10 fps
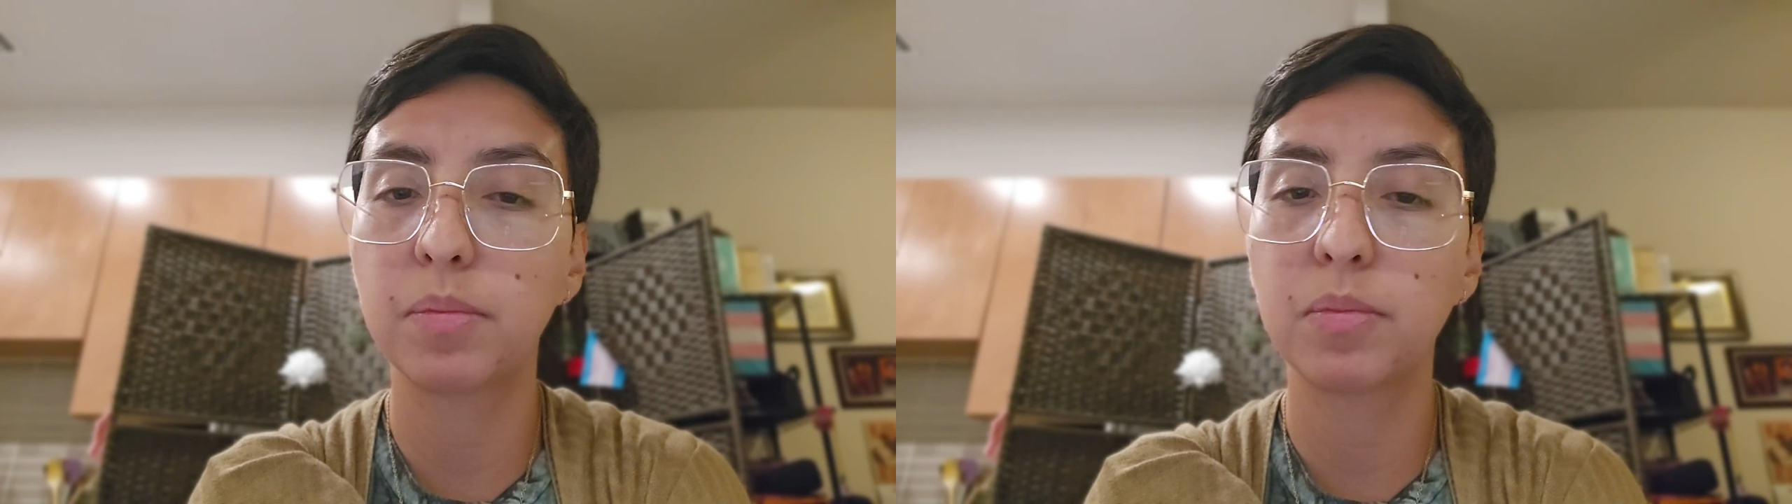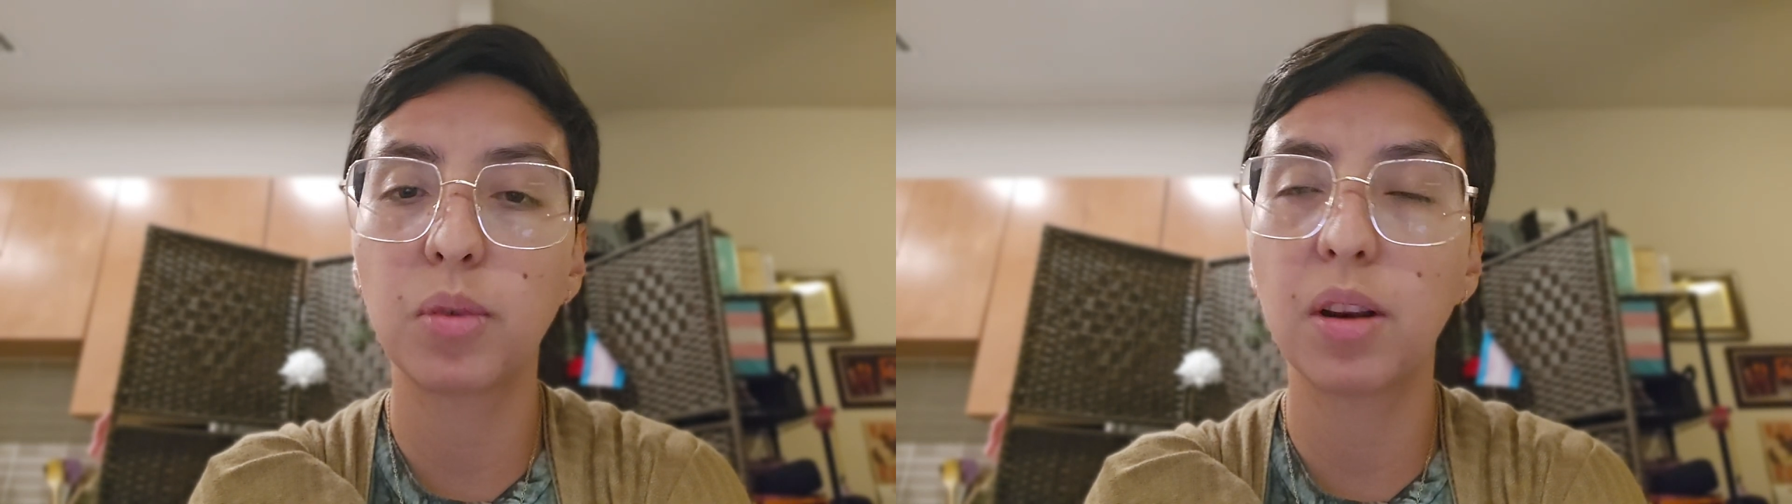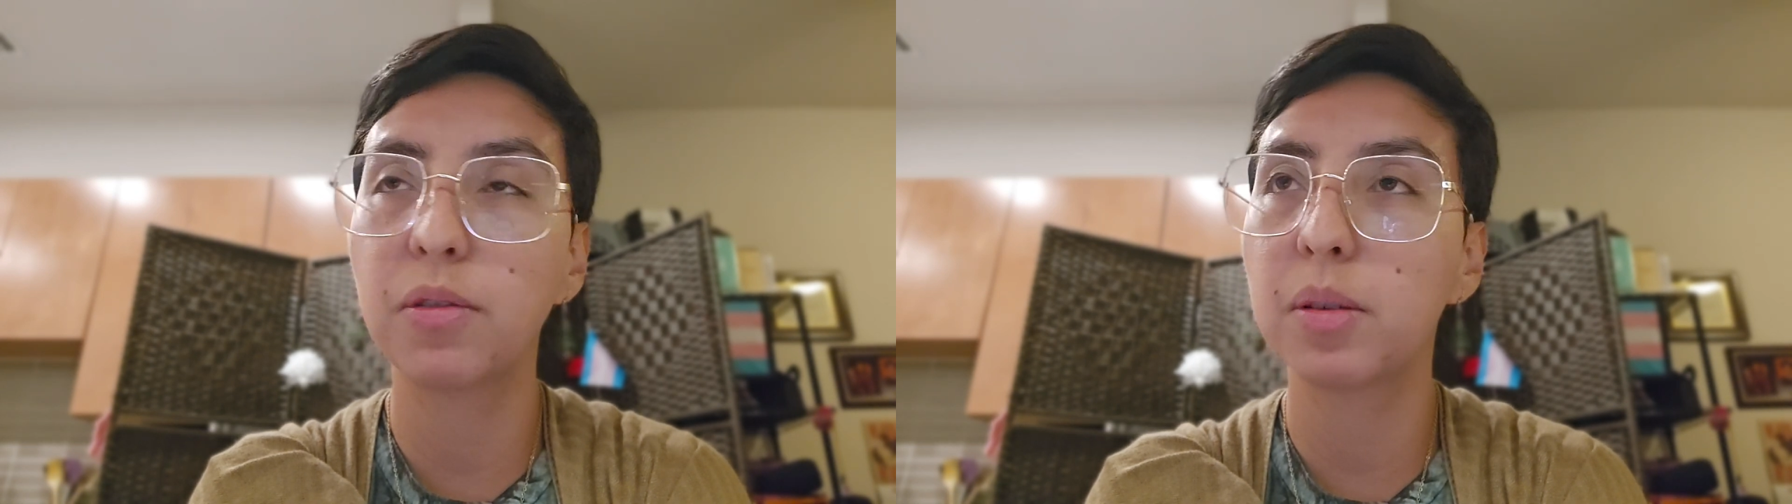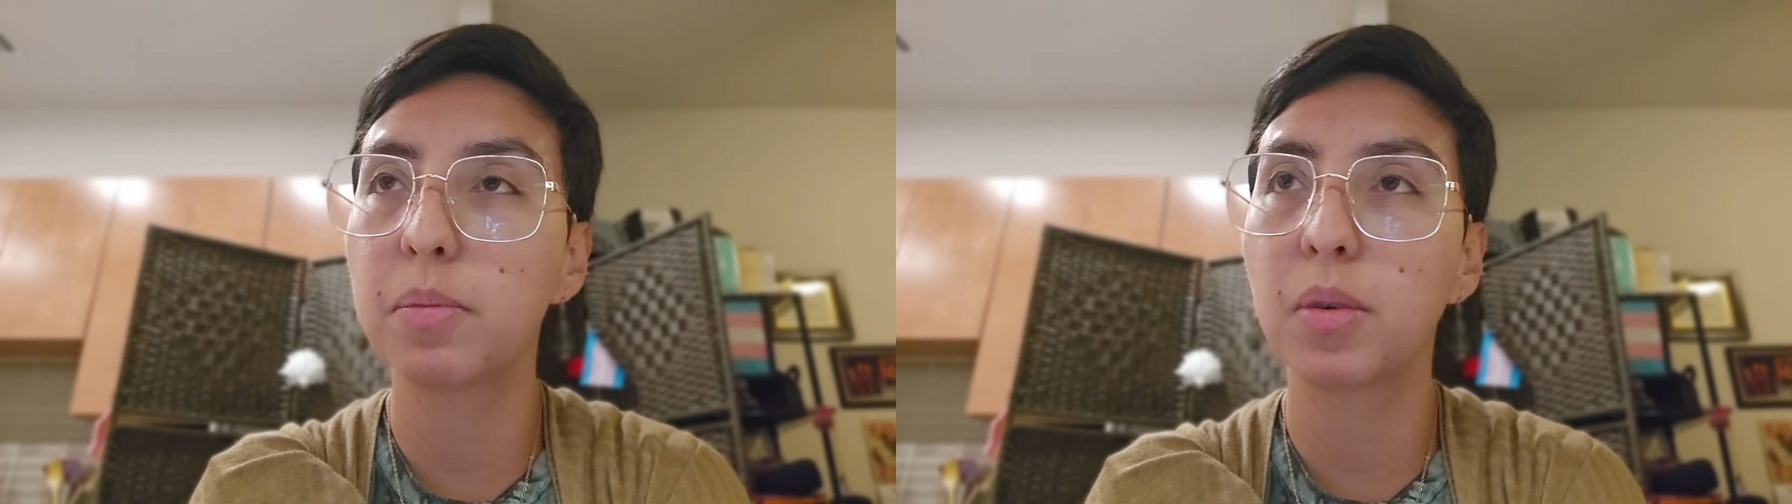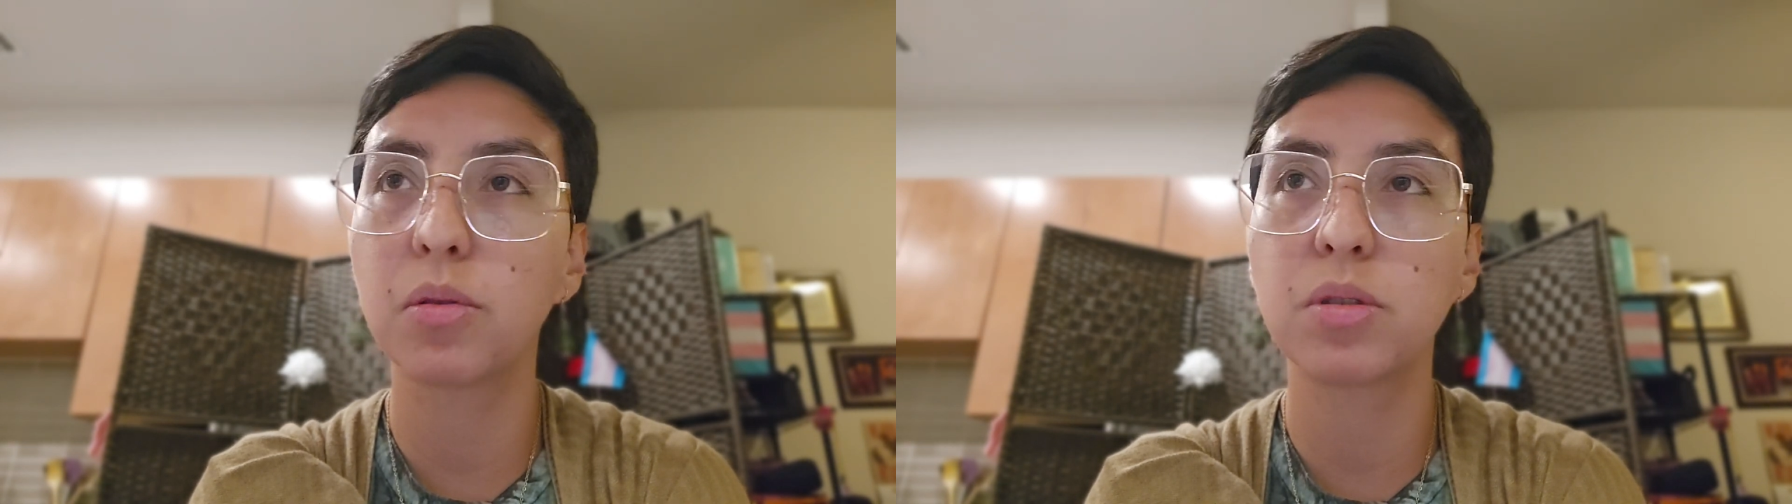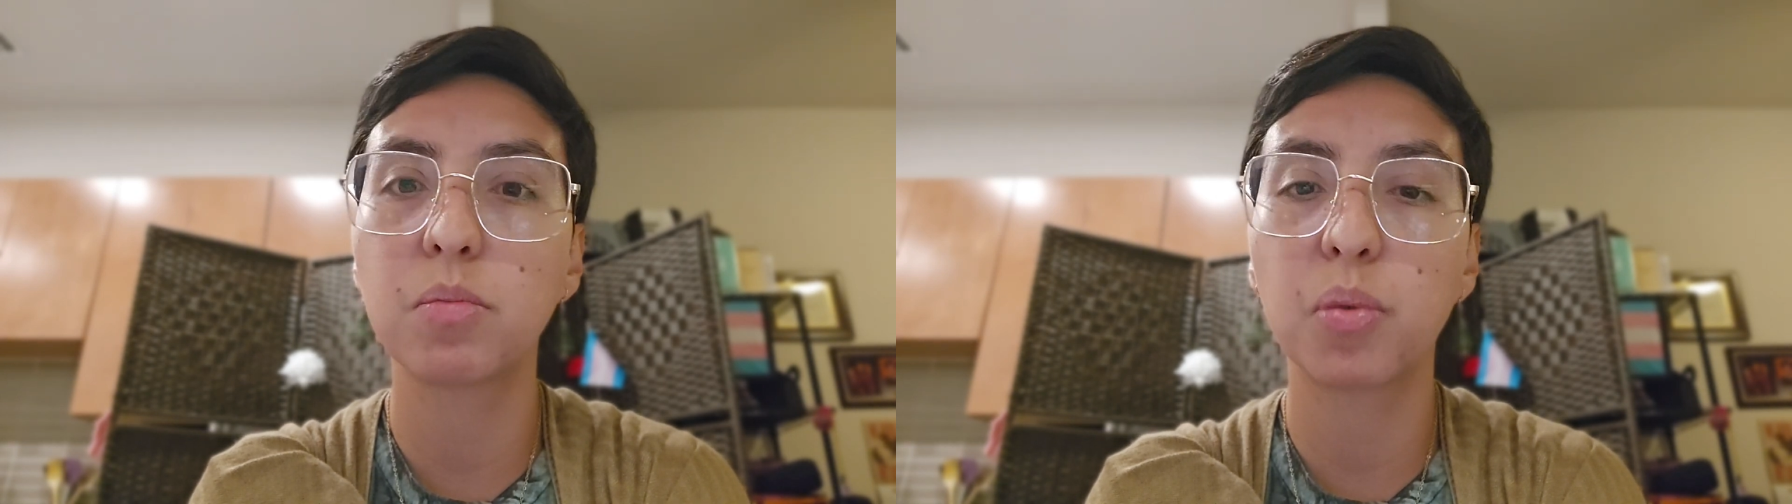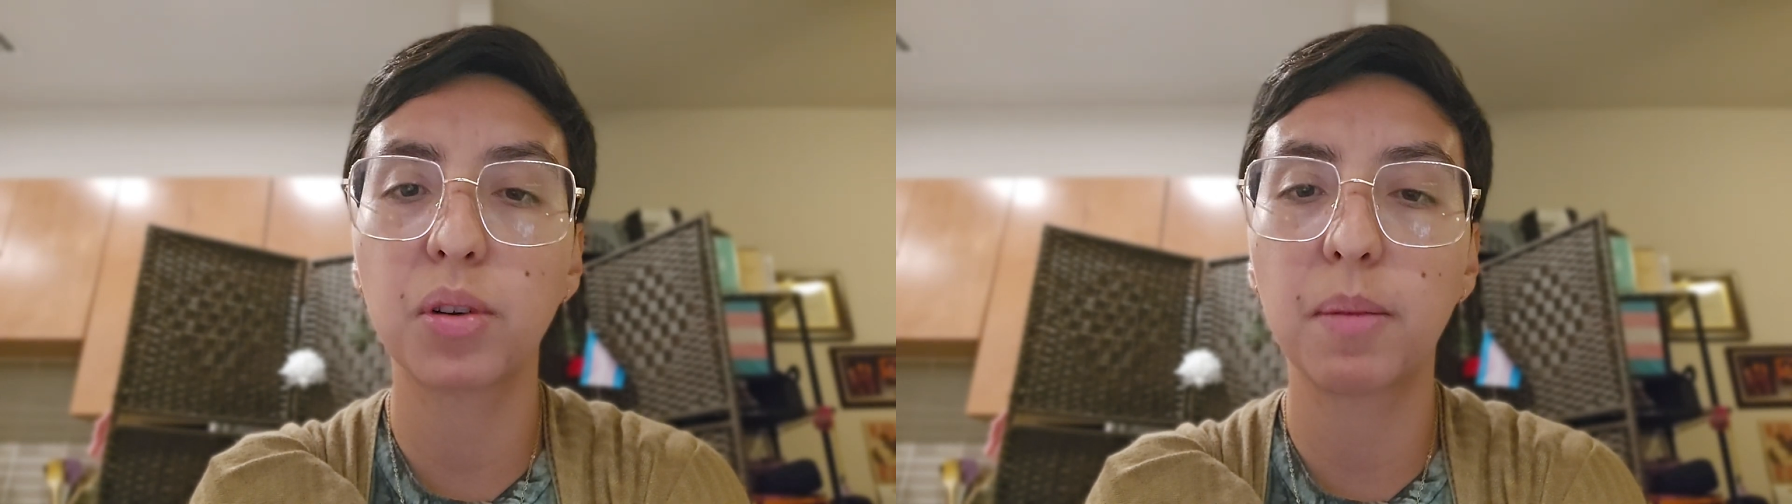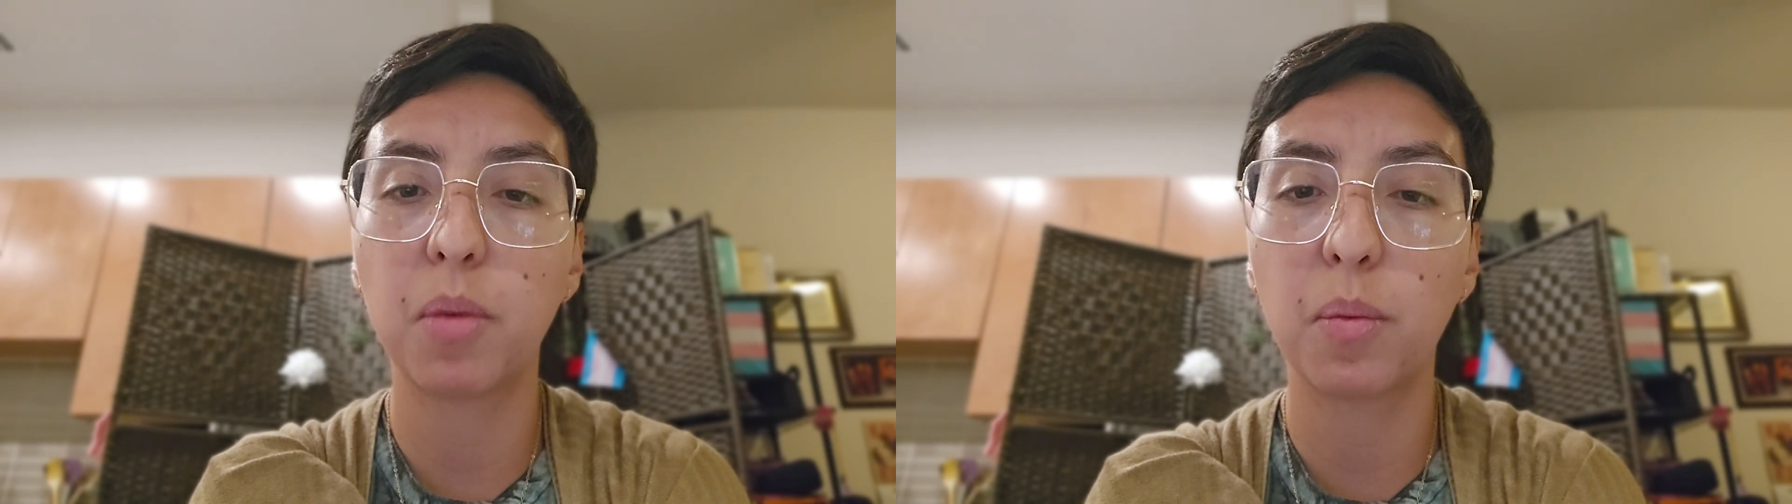one of the most
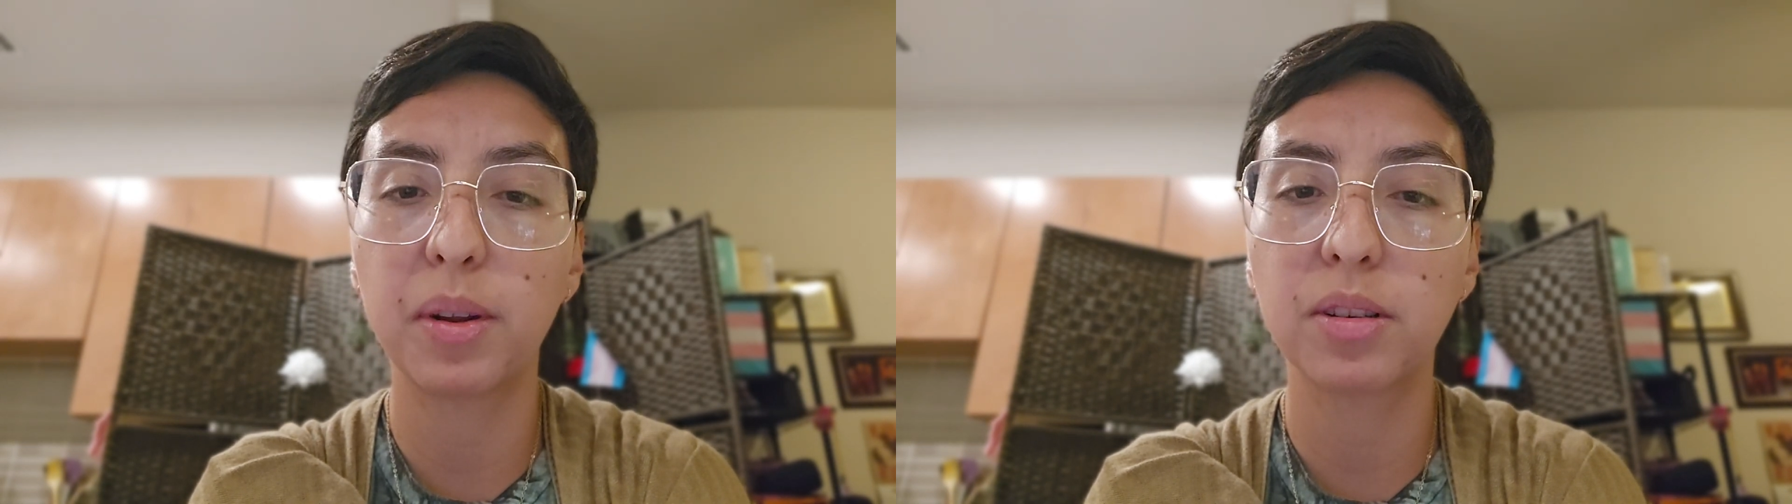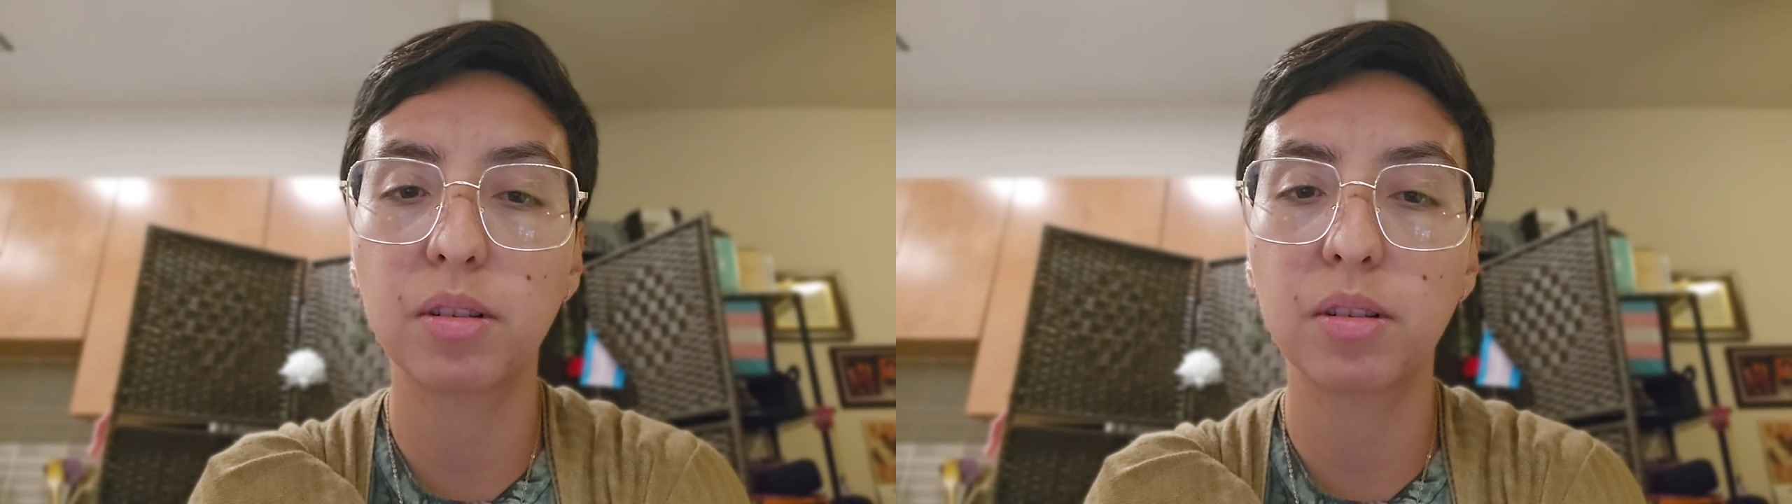important moments